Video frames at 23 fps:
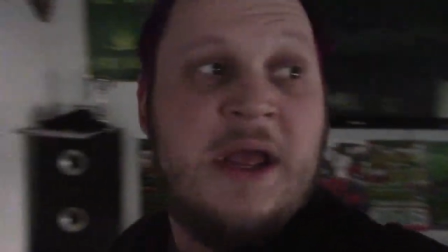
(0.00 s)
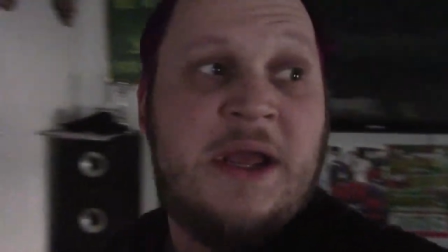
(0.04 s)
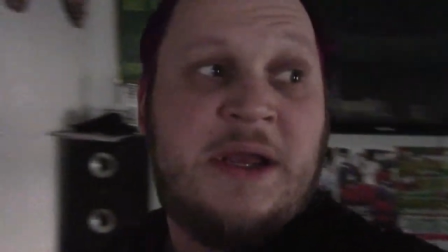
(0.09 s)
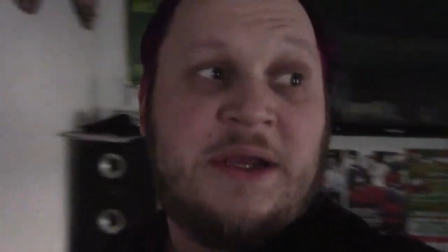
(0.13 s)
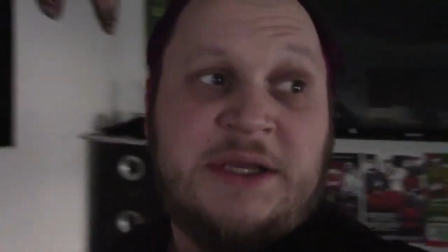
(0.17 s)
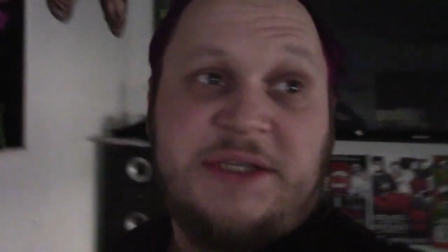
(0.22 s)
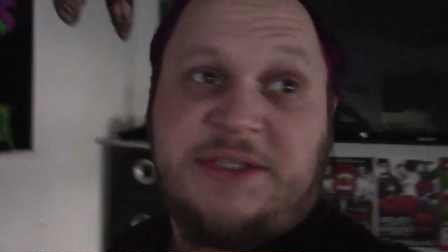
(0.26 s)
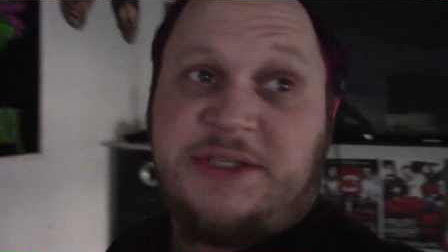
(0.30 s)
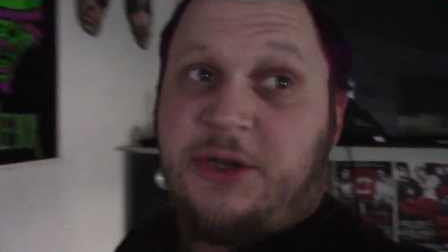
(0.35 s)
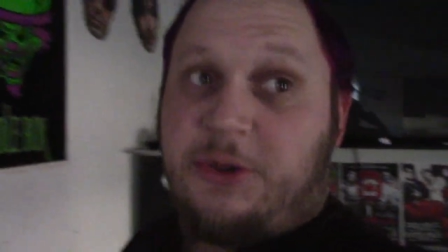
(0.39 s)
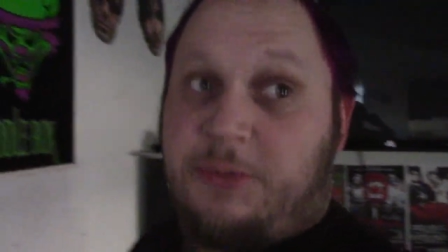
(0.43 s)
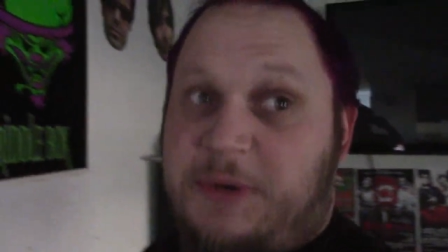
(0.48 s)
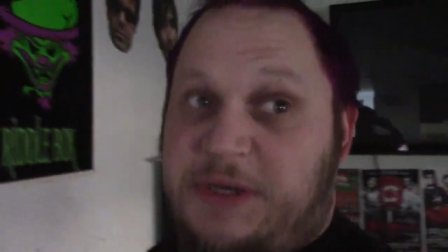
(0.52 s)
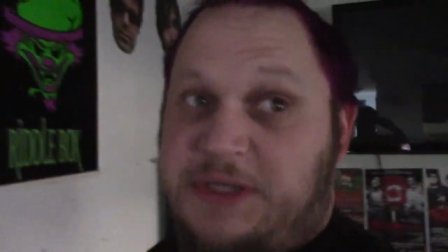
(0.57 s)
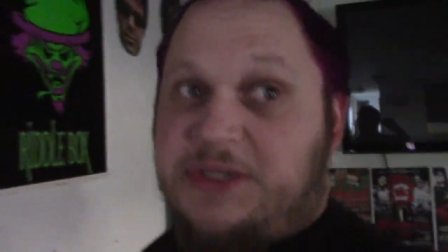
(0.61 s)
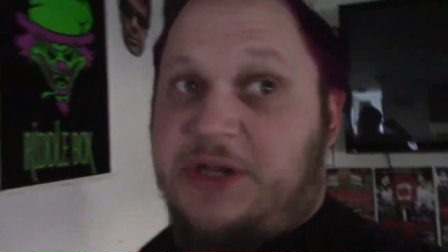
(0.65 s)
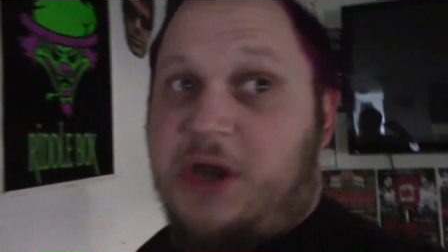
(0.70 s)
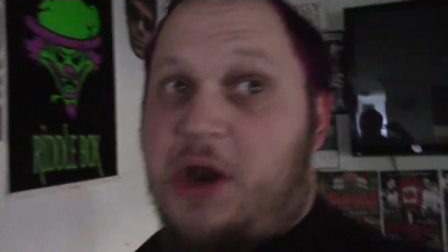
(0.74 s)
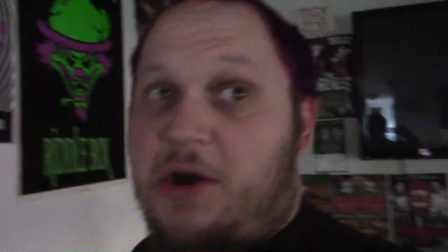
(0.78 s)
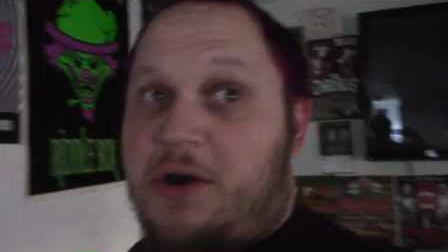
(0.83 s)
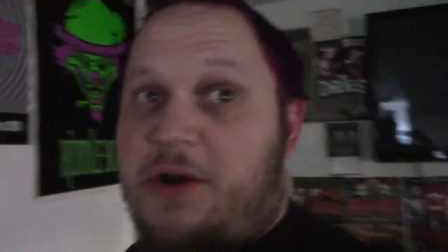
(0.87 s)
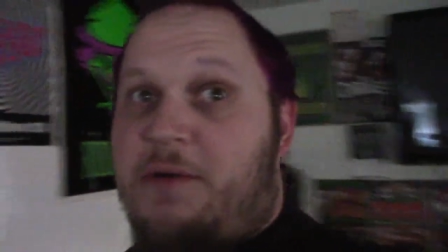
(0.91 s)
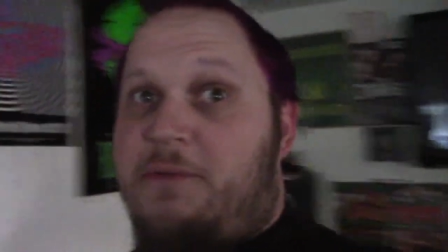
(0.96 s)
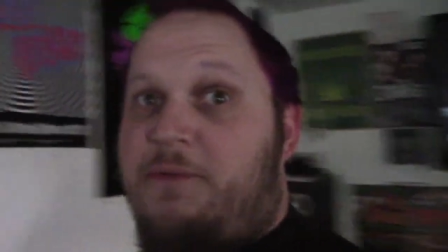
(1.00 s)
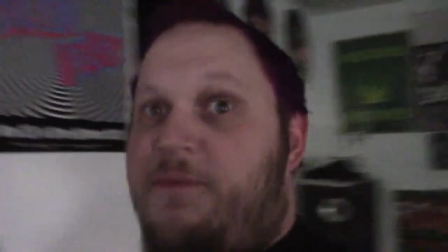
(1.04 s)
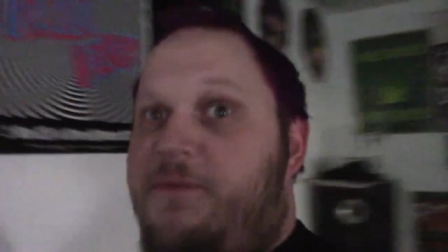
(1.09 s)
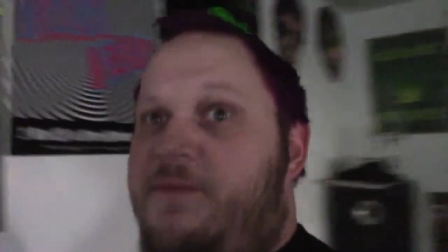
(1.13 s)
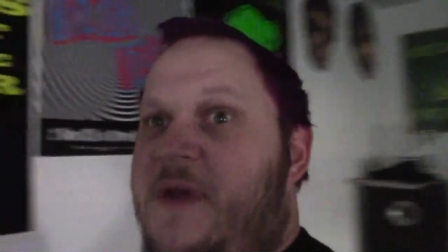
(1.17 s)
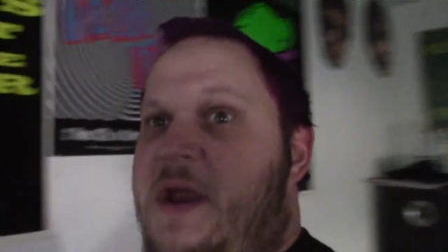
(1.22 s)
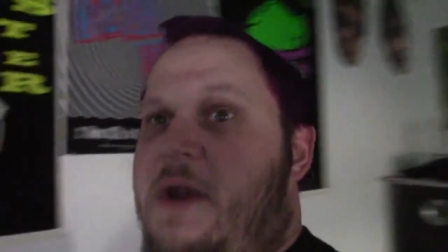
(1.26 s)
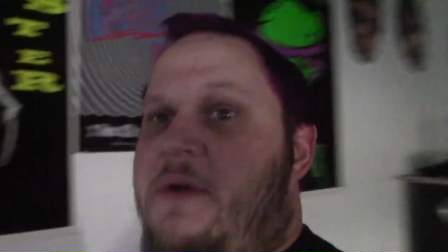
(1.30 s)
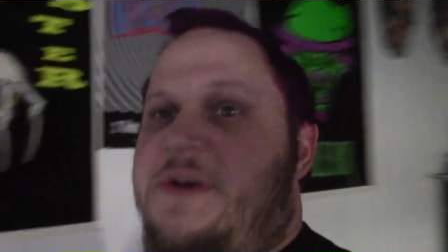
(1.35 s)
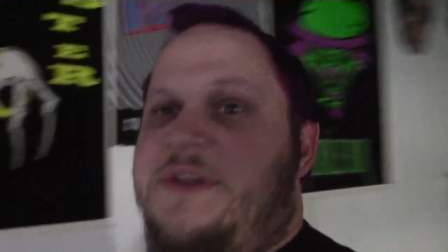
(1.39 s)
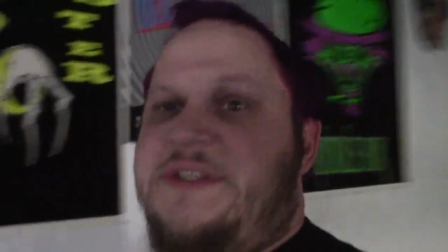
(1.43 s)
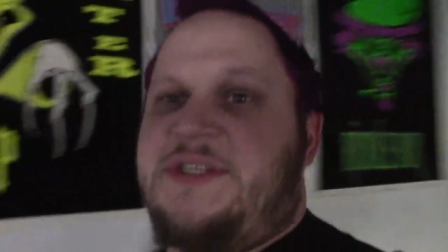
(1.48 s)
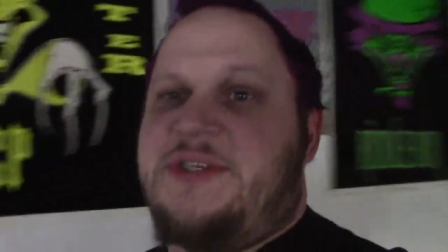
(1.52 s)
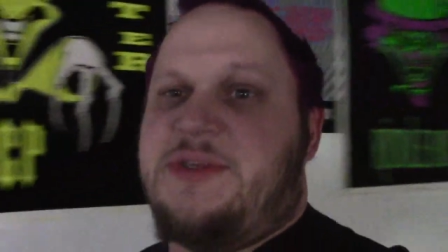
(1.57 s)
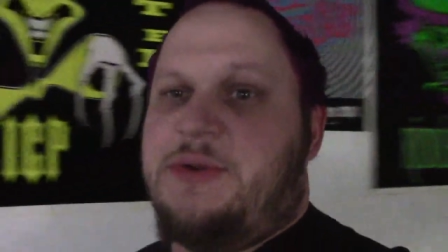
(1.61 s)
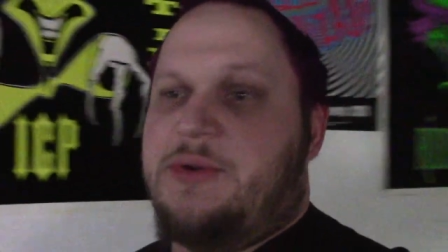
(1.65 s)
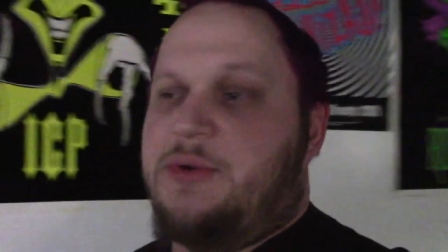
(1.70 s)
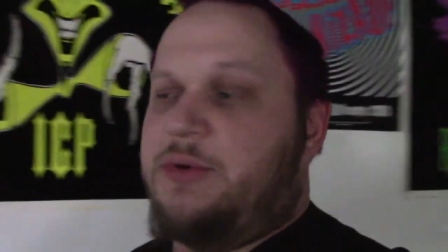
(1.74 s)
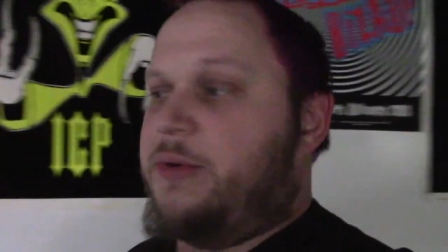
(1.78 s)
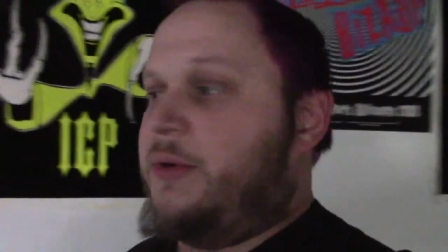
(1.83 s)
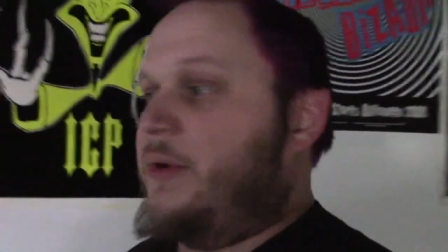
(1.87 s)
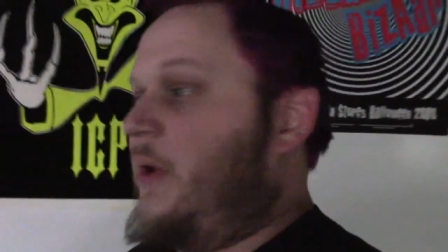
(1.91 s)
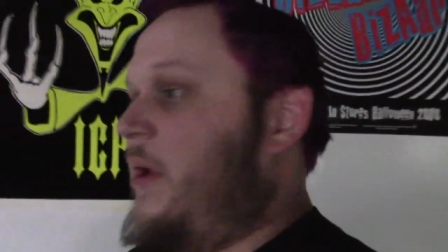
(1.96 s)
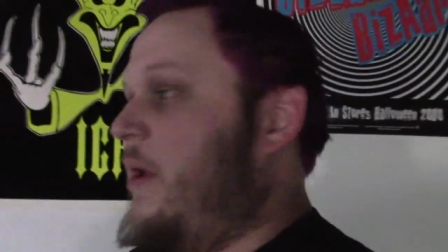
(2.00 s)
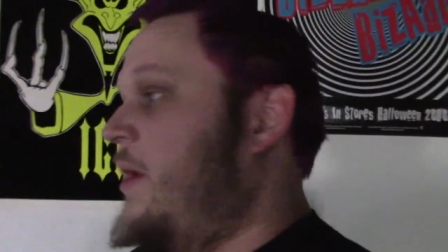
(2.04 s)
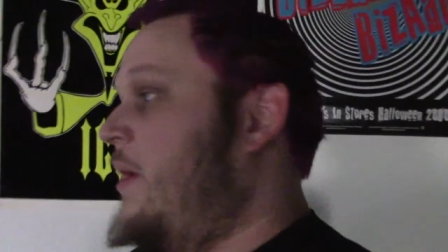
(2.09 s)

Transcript: because it'll be dark very soon.